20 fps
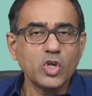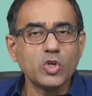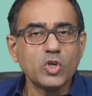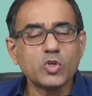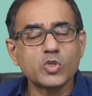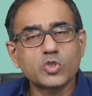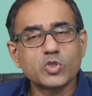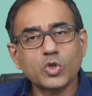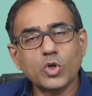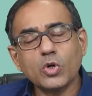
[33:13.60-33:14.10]

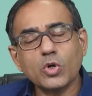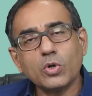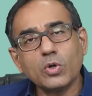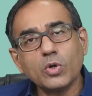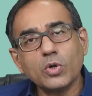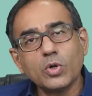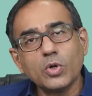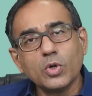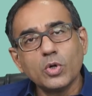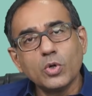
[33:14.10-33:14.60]
So,
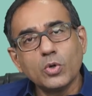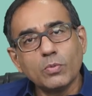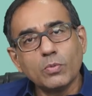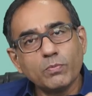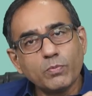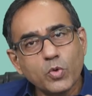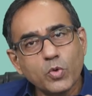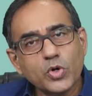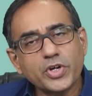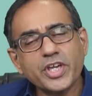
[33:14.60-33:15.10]

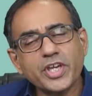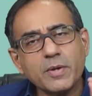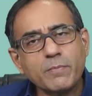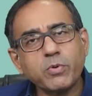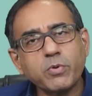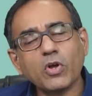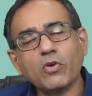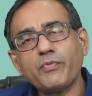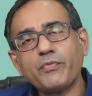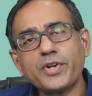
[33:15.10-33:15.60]
booking
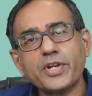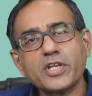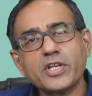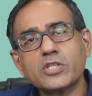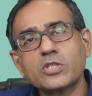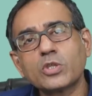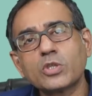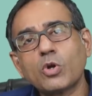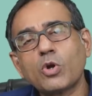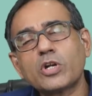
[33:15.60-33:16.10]
profit is
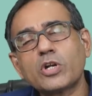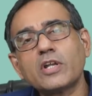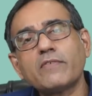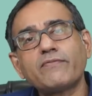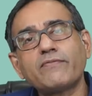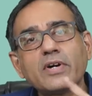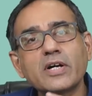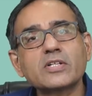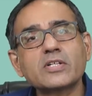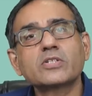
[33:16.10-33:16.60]
not a
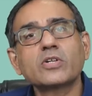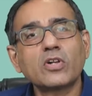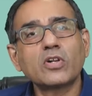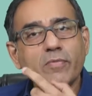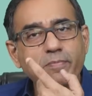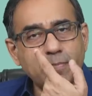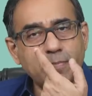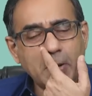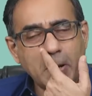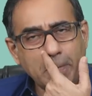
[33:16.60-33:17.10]
function
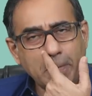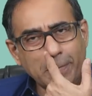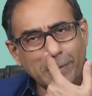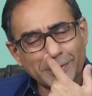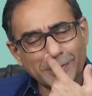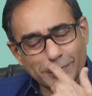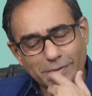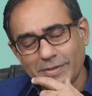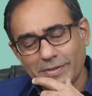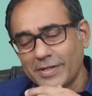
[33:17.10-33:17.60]
of
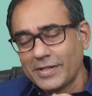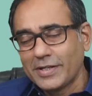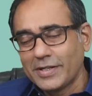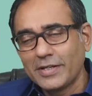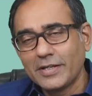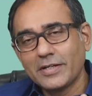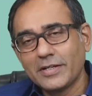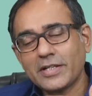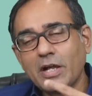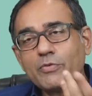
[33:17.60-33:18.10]
course,
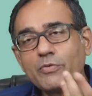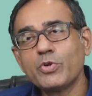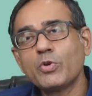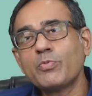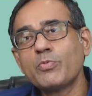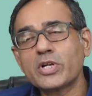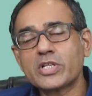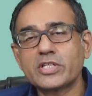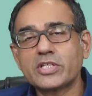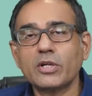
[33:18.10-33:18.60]
now you
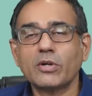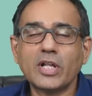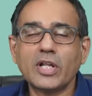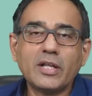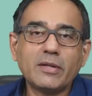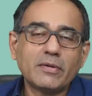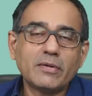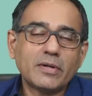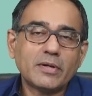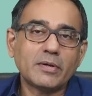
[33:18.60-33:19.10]
might say,
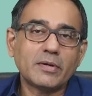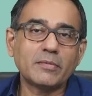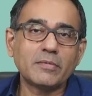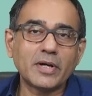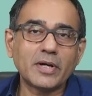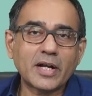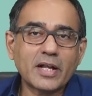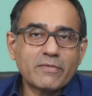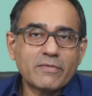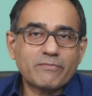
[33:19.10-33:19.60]

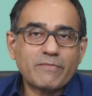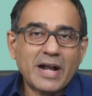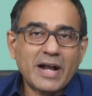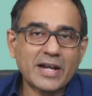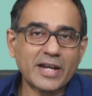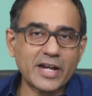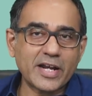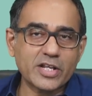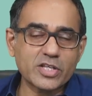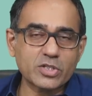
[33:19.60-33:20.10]
okay,
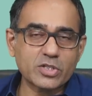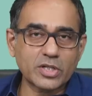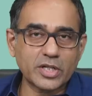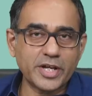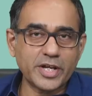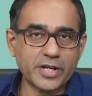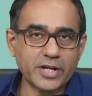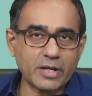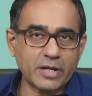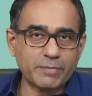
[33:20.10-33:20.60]
market is
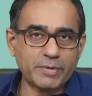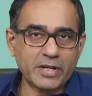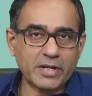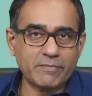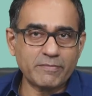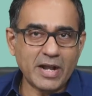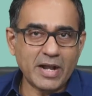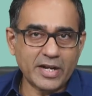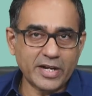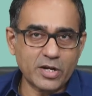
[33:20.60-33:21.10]
hit up and the
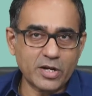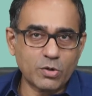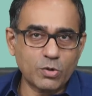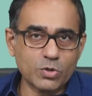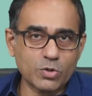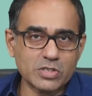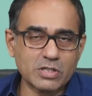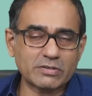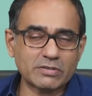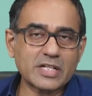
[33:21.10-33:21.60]
market
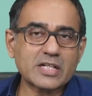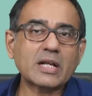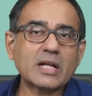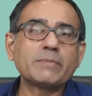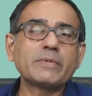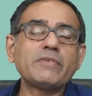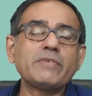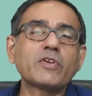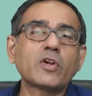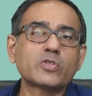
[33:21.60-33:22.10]
goes down, that
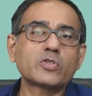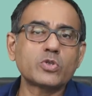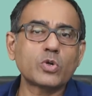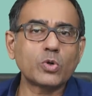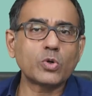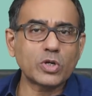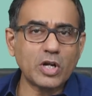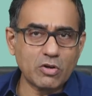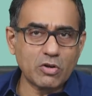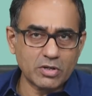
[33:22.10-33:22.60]
company will also
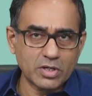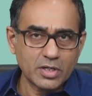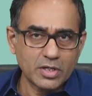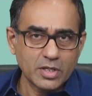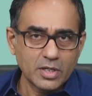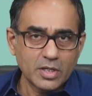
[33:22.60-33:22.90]
go down.